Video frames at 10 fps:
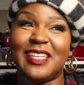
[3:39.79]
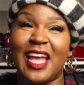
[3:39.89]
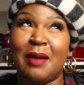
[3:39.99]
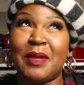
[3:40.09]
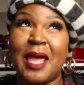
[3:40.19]

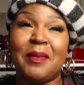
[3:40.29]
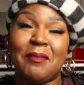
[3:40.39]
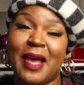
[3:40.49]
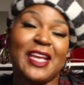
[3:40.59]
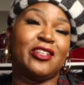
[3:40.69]
I'm keeping
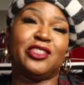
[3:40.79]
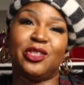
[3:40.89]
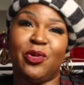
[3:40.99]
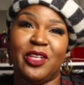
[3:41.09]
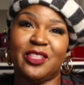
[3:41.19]
my hair
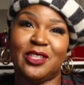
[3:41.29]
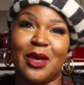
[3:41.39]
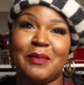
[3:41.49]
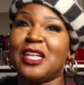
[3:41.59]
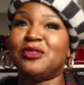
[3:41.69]
short, so
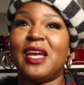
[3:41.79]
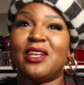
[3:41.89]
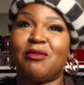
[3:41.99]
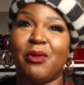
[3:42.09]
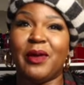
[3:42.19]
I'm not trying
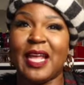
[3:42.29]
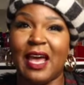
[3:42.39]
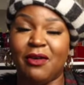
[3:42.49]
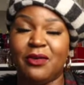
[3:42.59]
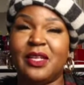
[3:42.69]
to grow it
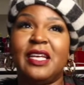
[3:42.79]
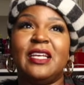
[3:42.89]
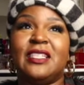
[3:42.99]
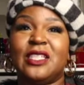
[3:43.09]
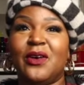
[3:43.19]
out.
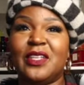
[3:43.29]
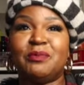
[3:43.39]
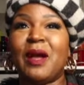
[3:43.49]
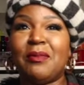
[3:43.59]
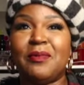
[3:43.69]
So it's
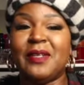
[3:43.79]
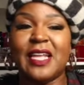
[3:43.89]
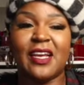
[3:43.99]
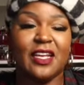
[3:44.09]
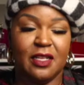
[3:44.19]
probably
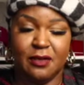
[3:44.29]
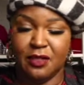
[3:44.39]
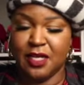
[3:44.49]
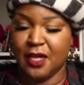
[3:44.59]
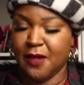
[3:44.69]
not gonna
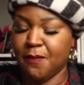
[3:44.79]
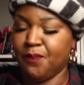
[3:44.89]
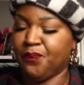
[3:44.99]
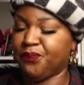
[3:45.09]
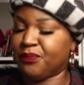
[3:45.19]

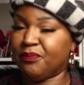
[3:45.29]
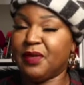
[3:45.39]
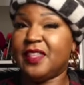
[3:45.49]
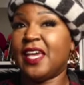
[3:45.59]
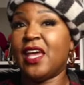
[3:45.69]

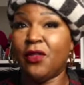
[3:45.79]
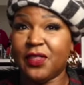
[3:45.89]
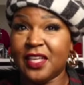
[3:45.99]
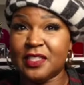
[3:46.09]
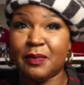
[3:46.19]
be the
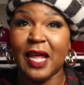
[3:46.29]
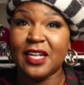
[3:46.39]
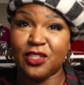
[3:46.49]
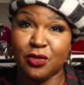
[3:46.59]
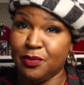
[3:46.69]
healthiest, but I
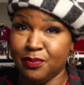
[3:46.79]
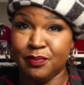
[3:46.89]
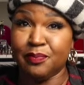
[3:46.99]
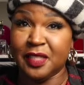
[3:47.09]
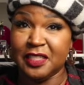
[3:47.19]
do
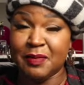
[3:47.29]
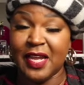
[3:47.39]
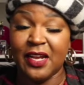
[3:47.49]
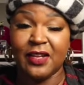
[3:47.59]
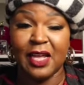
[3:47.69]
bleach my
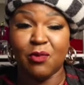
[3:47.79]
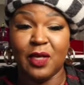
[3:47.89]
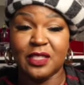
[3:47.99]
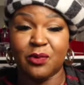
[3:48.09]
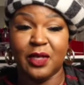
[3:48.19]
hair like
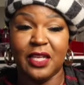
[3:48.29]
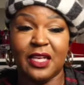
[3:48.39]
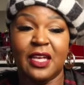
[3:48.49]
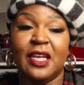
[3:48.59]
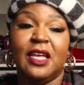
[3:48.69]
once a week.
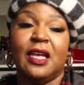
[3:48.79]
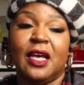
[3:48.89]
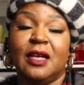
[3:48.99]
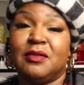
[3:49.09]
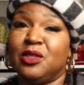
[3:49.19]

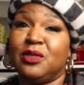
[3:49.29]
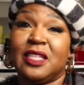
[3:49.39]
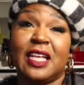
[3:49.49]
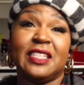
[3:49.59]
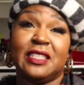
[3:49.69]
As soon as
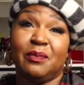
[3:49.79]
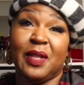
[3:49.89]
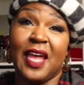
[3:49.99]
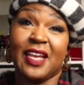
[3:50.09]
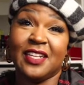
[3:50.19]
I see some
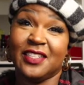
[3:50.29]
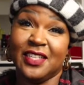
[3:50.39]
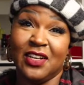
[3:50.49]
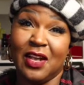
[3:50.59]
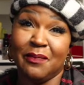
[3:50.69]
black under
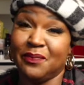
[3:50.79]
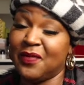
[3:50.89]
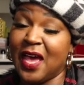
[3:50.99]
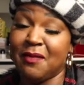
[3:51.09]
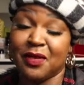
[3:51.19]
there,
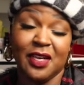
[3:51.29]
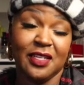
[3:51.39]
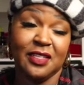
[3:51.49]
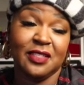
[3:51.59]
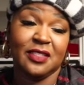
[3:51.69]
I'm
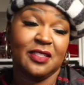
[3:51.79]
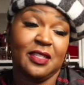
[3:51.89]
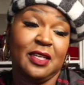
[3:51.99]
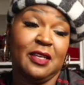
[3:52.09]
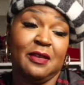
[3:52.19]
gonna
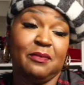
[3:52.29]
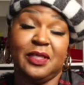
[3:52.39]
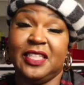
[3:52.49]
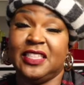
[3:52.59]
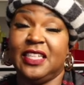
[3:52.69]

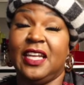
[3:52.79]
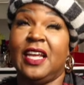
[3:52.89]
bleach it.